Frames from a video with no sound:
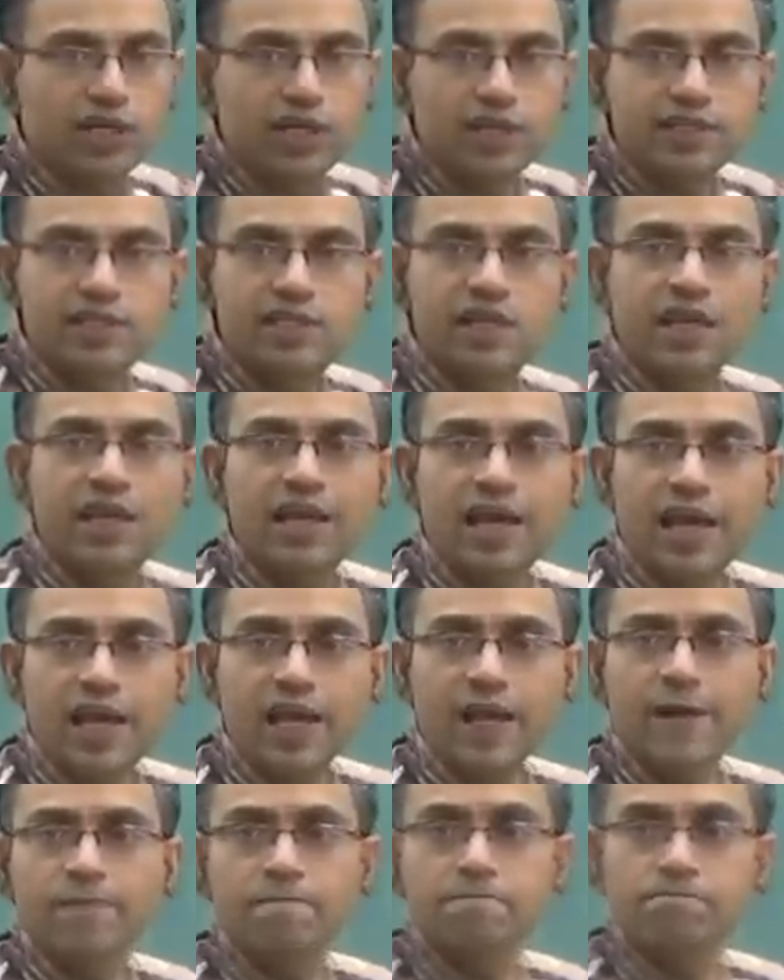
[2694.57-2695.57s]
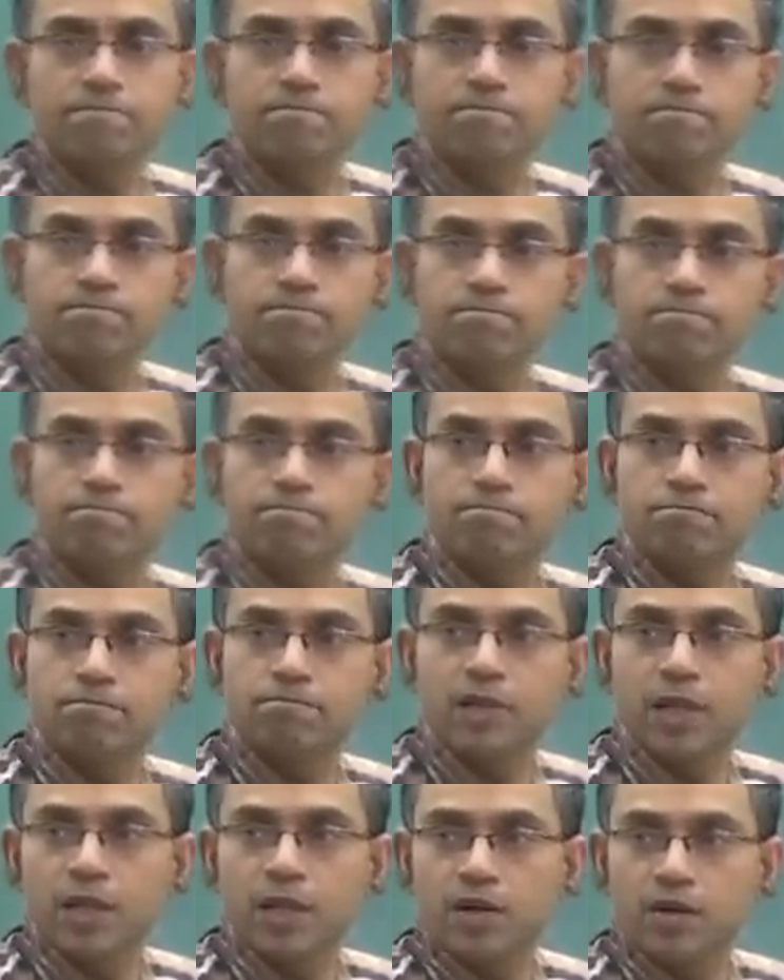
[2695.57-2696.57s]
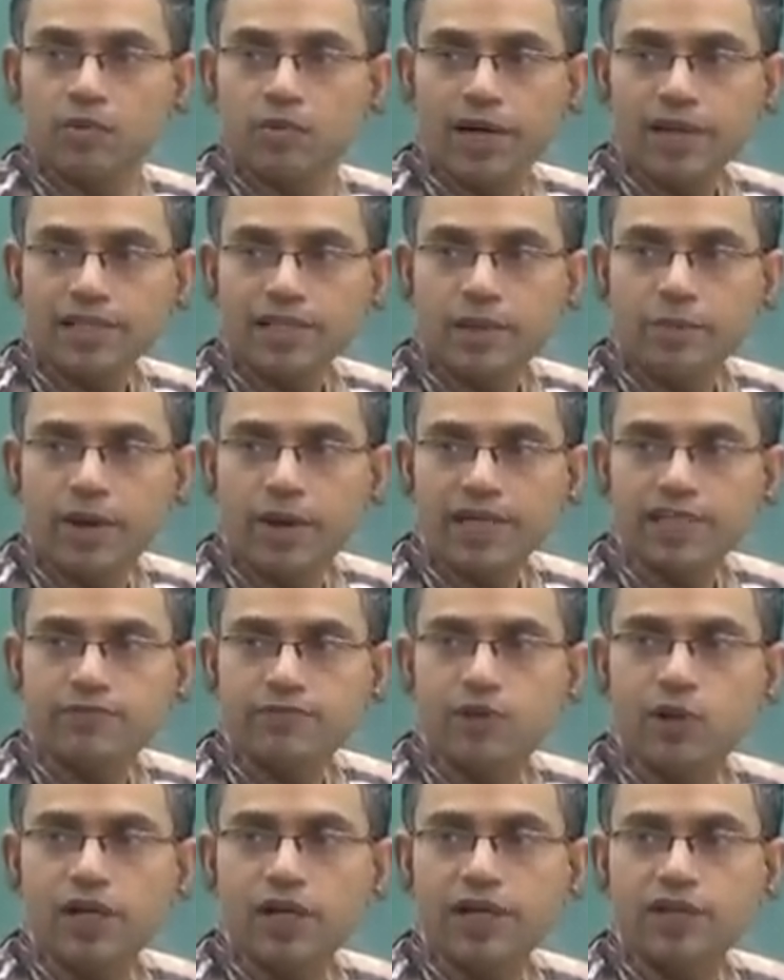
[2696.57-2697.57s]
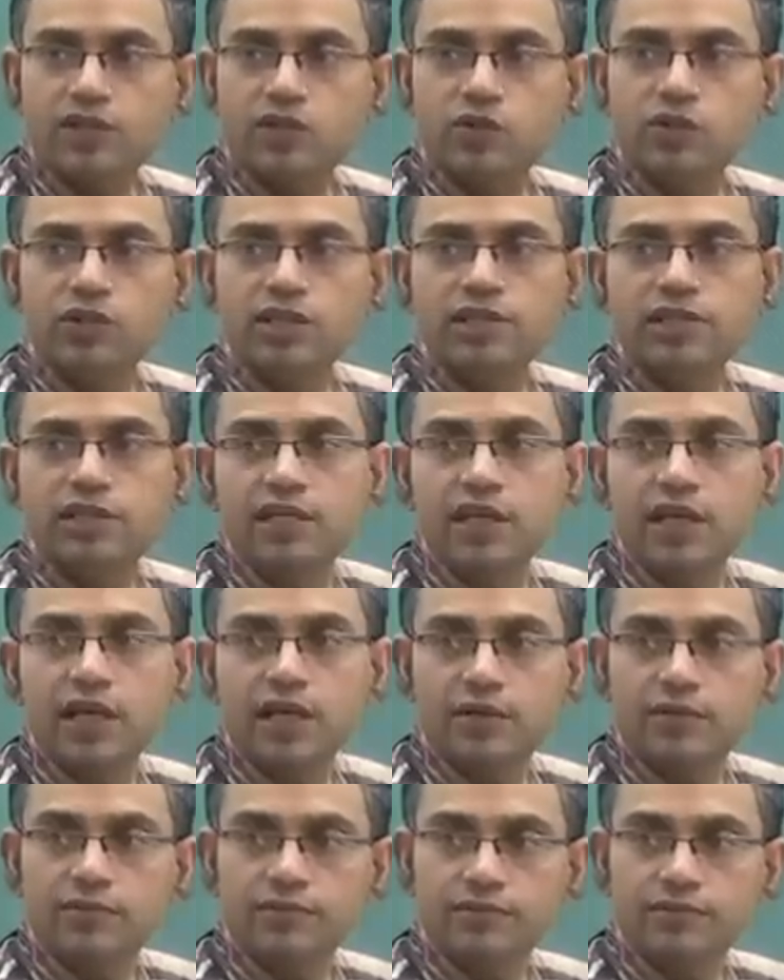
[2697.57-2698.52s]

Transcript: this dA? What is the mass flow rate through this dA?